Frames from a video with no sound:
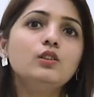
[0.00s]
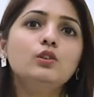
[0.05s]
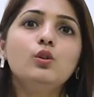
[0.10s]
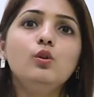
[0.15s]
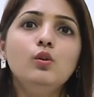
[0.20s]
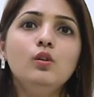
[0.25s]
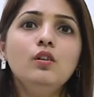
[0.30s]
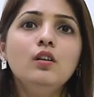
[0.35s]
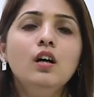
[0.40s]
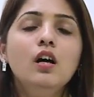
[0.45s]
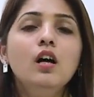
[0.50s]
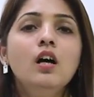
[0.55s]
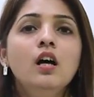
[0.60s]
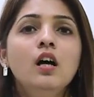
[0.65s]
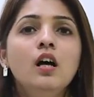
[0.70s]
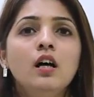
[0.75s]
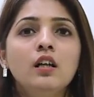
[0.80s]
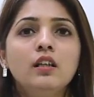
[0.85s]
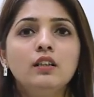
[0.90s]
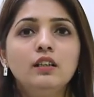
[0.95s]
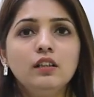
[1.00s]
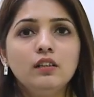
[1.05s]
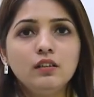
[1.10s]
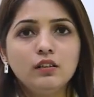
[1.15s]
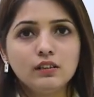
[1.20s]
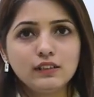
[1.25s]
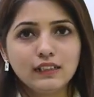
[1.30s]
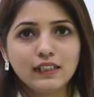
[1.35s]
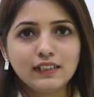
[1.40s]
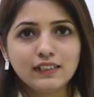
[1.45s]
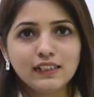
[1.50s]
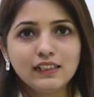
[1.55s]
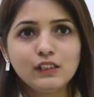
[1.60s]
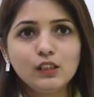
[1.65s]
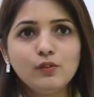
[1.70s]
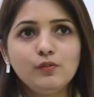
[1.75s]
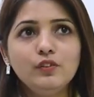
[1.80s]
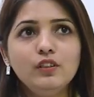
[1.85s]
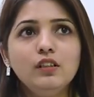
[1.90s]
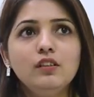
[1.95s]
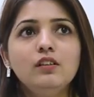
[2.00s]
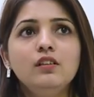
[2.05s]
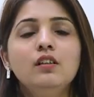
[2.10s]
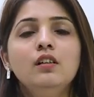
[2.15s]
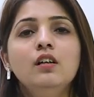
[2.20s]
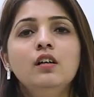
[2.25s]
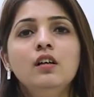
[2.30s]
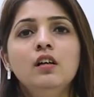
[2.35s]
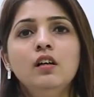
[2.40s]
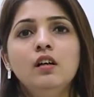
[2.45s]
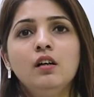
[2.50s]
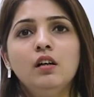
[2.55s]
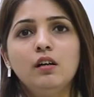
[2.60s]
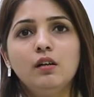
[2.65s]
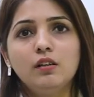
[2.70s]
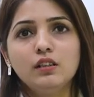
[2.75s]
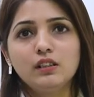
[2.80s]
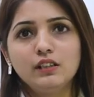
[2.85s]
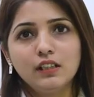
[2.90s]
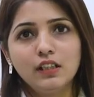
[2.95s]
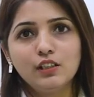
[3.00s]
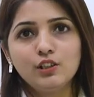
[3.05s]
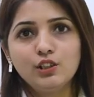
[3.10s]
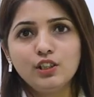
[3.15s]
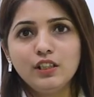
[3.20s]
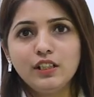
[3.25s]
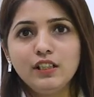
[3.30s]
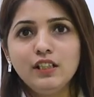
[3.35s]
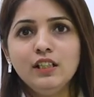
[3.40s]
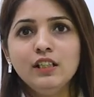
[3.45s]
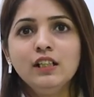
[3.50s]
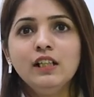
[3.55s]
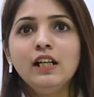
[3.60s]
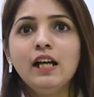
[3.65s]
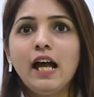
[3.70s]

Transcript: So the success of the surgery